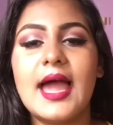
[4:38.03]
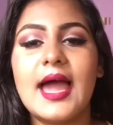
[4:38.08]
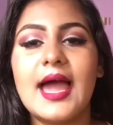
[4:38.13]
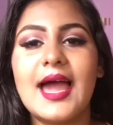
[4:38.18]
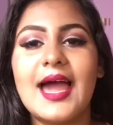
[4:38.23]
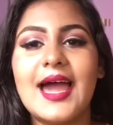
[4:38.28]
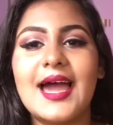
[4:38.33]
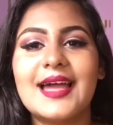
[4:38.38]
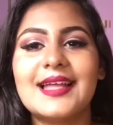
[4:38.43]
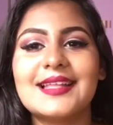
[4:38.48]

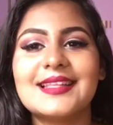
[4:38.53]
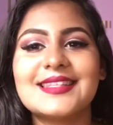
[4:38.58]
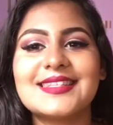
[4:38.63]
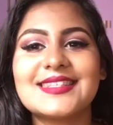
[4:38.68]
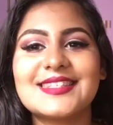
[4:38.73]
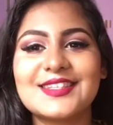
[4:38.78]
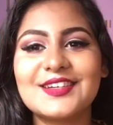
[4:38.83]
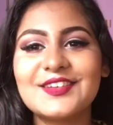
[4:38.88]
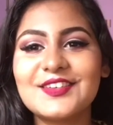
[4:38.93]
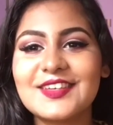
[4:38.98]
and
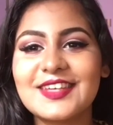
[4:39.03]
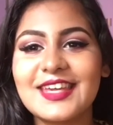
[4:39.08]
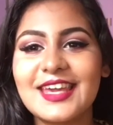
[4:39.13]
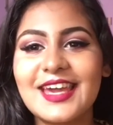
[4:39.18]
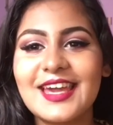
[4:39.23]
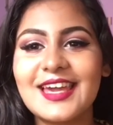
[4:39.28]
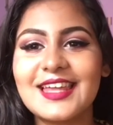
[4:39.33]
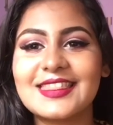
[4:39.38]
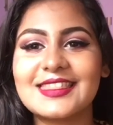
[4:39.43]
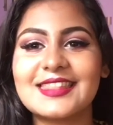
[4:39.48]
so
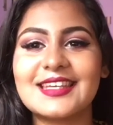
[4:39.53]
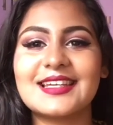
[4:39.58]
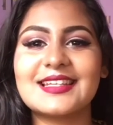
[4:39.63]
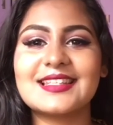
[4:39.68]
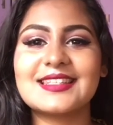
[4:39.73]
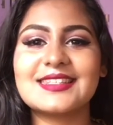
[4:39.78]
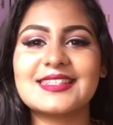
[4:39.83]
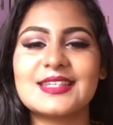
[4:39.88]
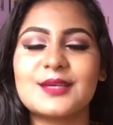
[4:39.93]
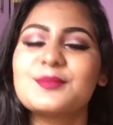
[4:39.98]
yeah
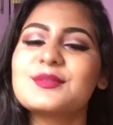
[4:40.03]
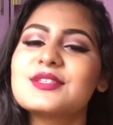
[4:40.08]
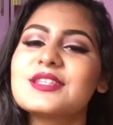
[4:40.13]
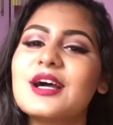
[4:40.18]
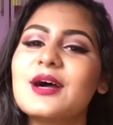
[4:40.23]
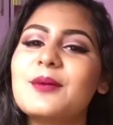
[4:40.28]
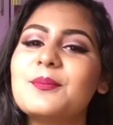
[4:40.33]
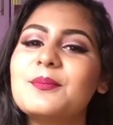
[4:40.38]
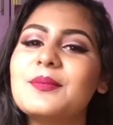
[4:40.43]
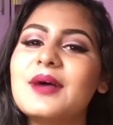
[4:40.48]
that sums
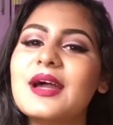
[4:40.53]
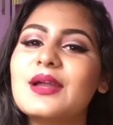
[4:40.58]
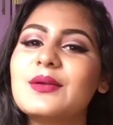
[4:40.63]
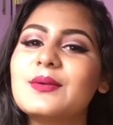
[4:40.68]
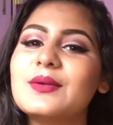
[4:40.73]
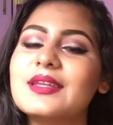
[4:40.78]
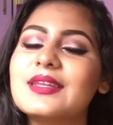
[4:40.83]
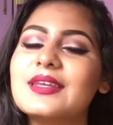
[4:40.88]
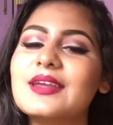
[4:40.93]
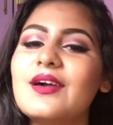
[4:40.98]
up my
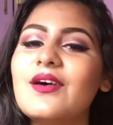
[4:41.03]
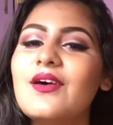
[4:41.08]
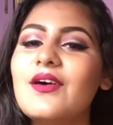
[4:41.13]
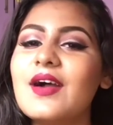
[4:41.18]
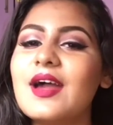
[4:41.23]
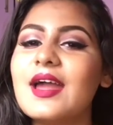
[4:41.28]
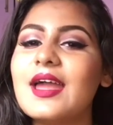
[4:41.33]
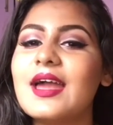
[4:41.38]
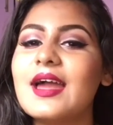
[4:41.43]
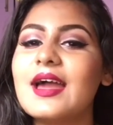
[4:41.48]
video
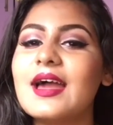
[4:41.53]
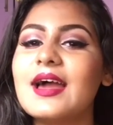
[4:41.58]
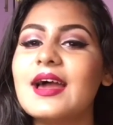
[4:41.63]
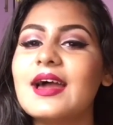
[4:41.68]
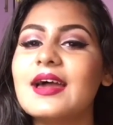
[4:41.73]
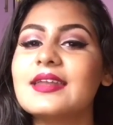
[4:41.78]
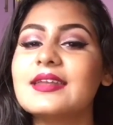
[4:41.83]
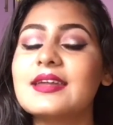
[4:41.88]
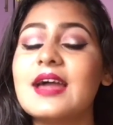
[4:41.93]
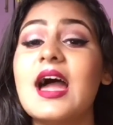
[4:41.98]

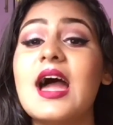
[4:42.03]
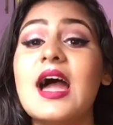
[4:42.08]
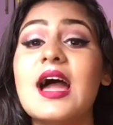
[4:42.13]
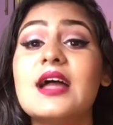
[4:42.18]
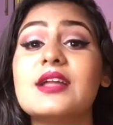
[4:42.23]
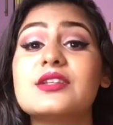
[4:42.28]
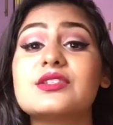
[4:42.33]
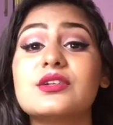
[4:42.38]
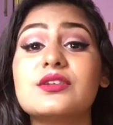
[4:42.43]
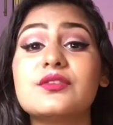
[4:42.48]
and
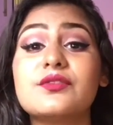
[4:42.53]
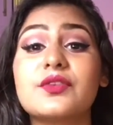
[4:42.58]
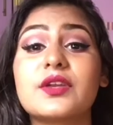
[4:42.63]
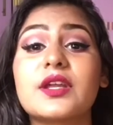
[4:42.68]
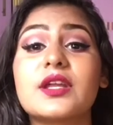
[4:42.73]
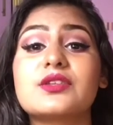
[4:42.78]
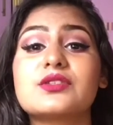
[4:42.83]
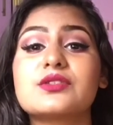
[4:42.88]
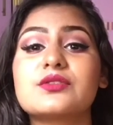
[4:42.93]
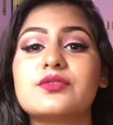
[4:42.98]
don't
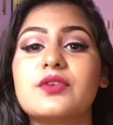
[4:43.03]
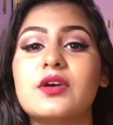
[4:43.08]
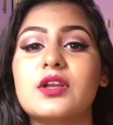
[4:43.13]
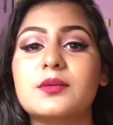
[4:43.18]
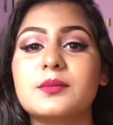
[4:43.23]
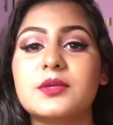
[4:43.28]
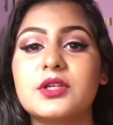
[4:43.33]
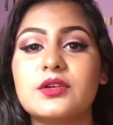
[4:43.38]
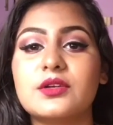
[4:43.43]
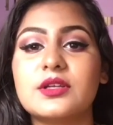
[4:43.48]
forget to
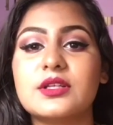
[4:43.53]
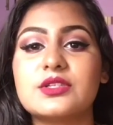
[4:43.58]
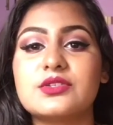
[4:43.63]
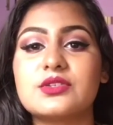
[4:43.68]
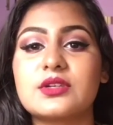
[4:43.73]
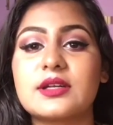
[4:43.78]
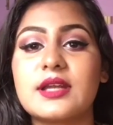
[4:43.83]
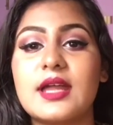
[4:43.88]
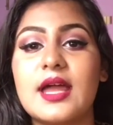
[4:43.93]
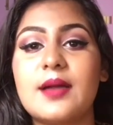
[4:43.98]
follow me on
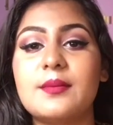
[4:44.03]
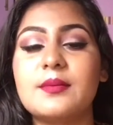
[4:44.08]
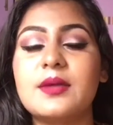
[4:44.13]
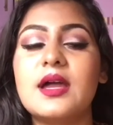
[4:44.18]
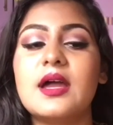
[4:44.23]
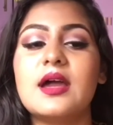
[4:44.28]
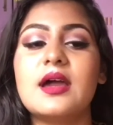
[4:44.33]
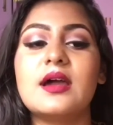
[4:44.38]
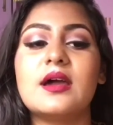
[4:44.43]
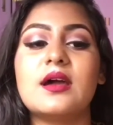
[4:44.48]
Instagram
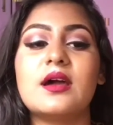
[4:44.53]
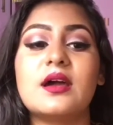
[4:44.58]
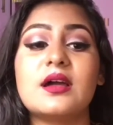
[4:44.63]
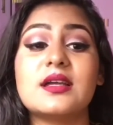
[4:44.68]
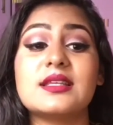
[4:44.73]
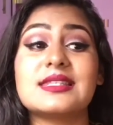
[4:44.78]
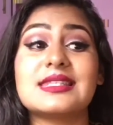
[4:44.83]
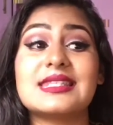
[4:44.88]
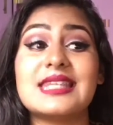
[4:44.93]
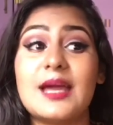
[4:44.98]

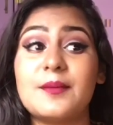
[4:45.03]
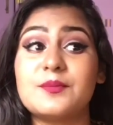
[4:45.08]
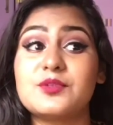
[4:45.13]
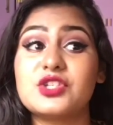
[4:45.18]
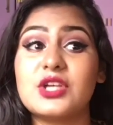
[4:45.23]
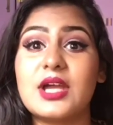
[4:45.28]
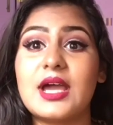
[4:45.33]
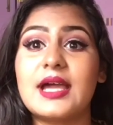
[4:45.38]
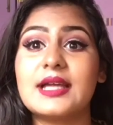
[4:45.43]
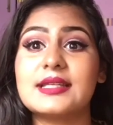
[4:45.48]

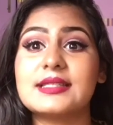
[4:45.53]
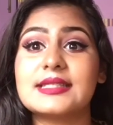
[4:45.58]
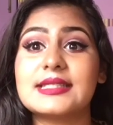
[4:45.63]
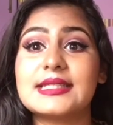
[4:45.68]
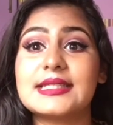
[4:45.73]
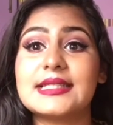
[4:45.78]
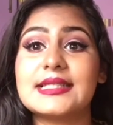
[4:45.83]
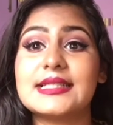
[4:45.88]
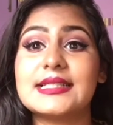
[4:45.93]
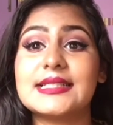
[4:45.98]

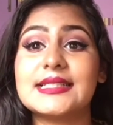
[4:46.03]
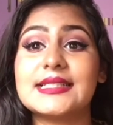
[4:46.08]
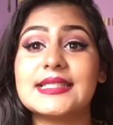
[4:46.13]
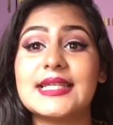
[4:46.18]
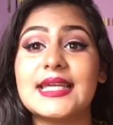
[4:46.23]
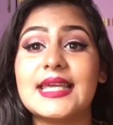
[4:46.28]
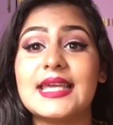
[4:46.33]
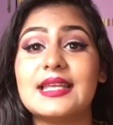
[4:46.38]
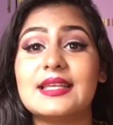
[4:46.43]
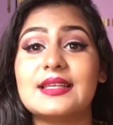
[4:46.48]
Snapchat,
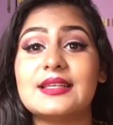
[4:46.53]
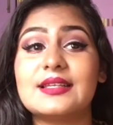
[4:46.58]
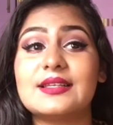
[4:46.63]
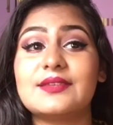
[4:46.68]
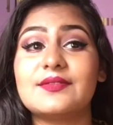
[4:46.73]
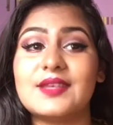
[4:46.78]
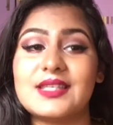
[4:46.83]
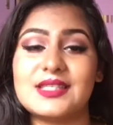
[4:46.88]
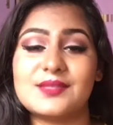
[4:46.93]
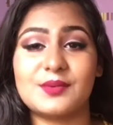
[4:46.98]
in
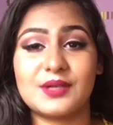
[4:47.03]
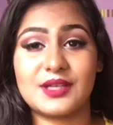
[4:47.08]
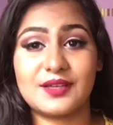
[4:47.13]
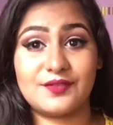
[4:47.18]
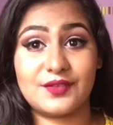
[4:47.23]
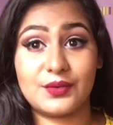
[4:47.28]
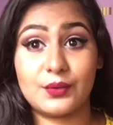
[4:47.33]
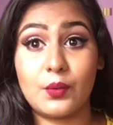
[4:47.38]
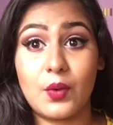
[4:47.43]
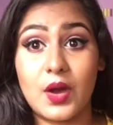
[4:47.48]
Facebook
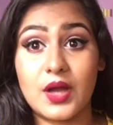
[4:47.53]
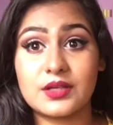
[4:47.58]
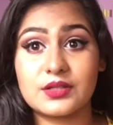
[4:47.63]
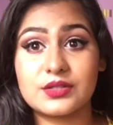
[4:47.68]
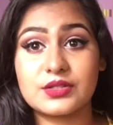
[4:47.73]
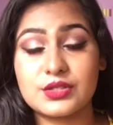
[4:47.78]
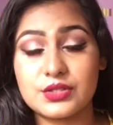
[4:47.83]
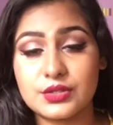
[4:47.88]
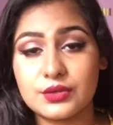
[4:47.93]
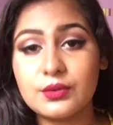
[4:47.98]
if you want
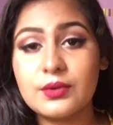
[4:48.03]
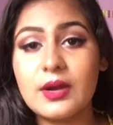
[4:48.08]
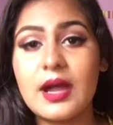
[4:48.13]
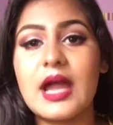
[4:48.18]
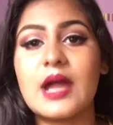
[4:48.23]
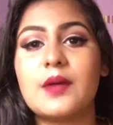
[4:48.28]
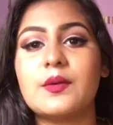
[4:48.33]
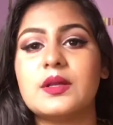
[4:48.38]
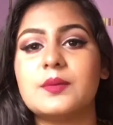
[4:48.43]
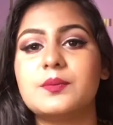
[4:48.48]
to.
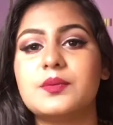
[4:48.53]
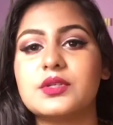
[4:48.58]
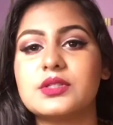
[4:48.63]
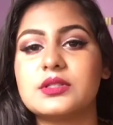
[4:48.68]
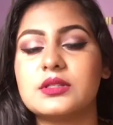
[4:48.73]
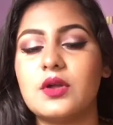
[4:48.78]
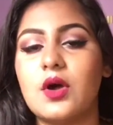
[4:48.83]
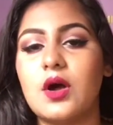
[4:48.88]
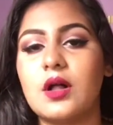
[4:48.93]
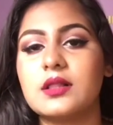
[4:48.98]
I will put
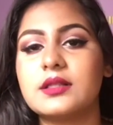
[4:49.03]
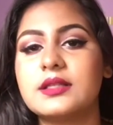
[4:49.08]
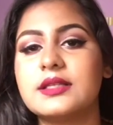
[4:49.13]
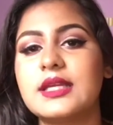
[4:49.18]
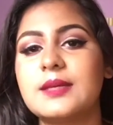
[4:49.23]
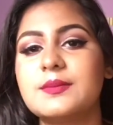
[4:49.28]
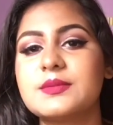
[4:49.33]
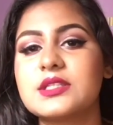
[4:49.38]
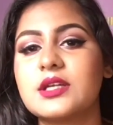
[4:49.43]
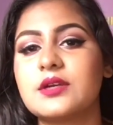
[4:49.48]
all the
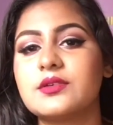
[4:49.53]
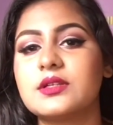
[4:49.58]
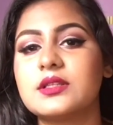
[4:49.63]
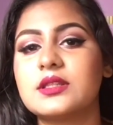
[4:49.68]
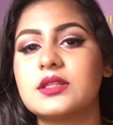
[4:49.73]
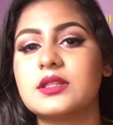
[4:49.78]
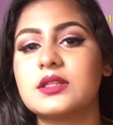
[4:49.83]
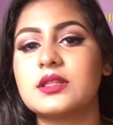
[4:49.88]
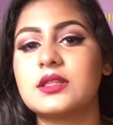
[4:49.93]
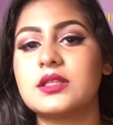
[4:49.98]
names down
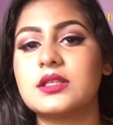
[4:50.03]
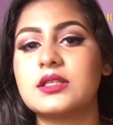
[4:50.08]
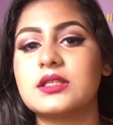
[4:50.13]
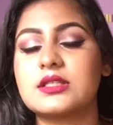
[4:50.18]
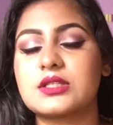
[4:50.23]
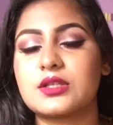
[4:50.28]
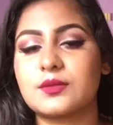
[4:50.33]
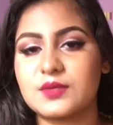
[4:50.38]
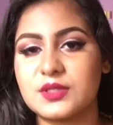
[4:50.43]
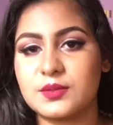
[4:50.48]
in the
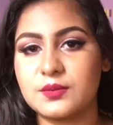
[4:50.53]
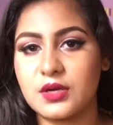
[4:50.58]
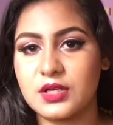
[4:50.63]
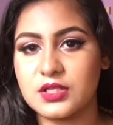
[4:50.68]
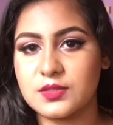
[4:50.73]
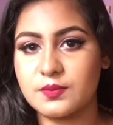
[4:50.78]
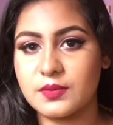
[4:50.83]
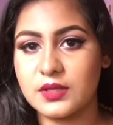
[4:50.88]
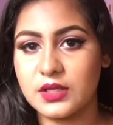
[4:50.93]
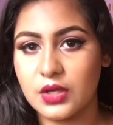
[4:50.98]
description
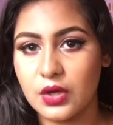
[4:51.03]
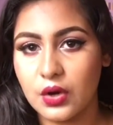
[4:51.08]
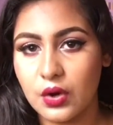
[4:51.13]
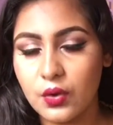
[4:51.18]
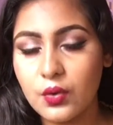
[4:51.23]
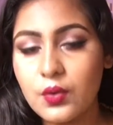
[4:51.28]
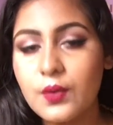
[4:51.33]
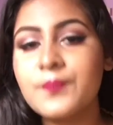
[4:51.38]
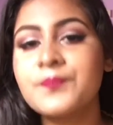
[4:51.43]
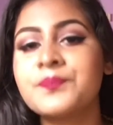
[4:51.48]
box
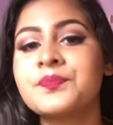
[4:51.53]
below.